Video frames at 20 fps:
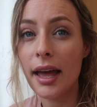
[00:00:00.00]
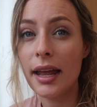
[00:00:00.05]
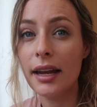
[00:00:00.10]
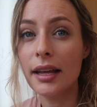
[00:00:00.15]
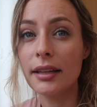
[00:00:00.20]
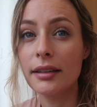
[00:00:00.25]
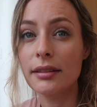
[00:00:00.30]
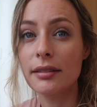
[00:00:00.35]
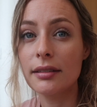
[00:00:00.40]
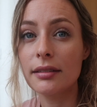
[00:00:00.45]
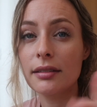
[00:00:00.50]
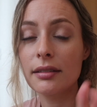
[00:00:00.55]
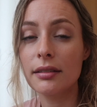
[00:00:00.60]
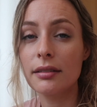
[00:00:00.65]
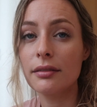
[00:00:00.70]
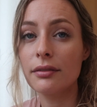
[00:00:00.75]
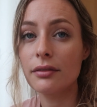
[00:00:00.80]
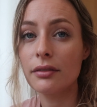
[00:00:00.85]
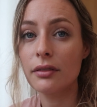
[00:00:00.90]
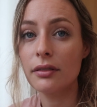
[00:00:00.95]
and it's
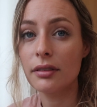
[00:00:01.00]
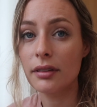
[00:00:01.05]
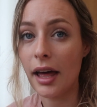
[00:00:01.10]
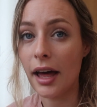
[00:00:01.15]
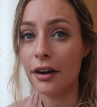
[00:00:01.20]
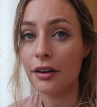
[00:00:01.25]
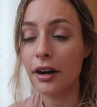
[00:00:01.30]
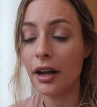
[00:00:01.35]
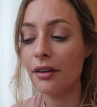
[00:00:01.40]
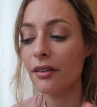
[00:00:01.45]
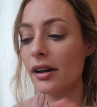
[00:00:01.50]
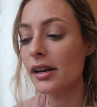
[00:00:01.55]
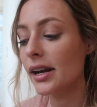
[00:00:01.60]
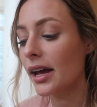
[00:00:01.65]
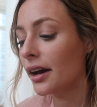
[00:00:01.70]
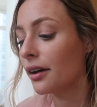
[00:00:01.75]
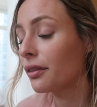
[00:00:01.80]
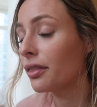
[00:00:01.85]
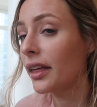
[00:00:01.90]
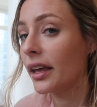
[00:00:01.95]
Saturday right now,